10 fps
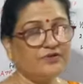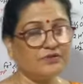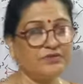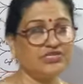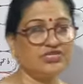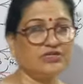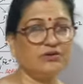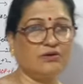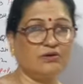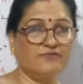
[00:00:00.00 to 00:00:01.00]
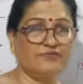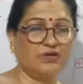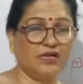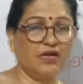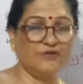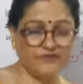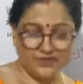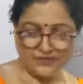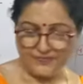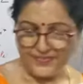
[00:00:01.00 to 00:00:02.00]
formation of our
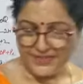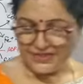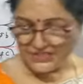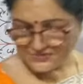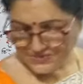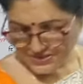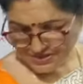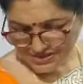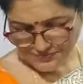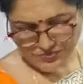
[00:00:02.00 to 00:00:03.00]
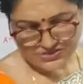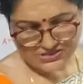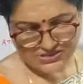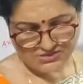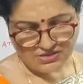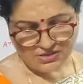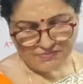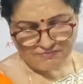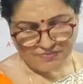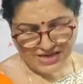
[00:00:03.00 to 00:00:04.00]
respiratory process,
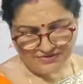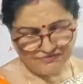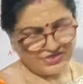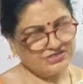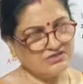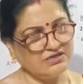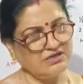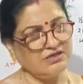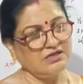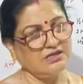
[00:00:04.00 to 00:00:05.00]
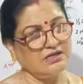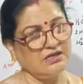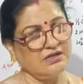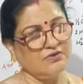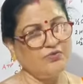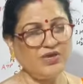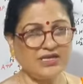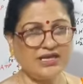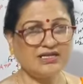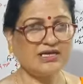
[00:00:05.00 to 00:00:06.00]
by which we
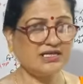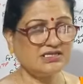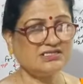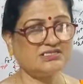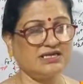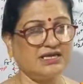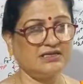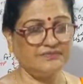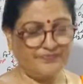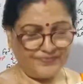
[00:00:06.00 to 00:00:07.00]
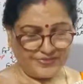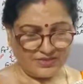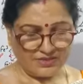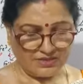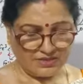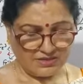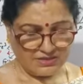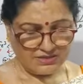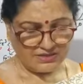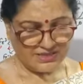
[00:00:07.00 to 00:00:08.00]
can understand the
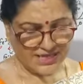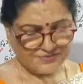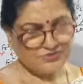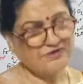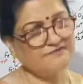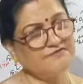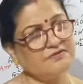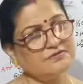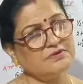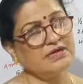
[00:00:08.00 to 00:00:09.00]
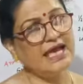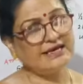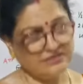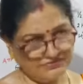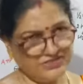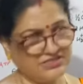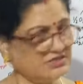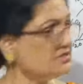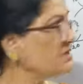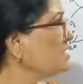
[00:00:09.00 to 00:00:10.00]
types of
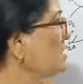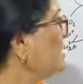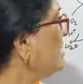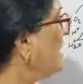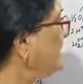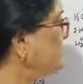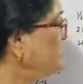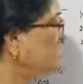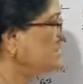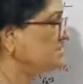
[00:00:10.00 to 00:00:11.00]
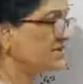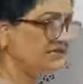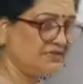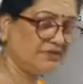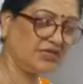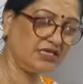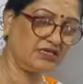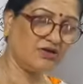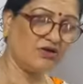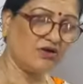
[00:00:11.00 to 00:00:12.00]
activities, either it is
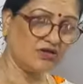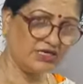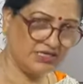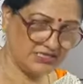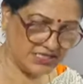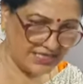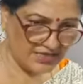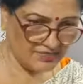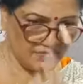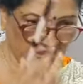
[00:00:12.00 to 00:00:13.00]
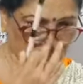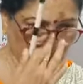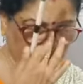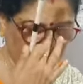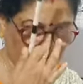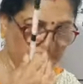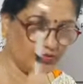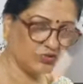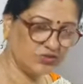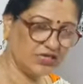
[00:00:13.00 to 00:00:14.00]
catabolic or it is anabolic, but
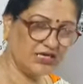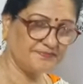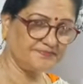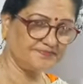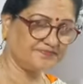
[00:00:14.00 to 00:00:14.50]
both are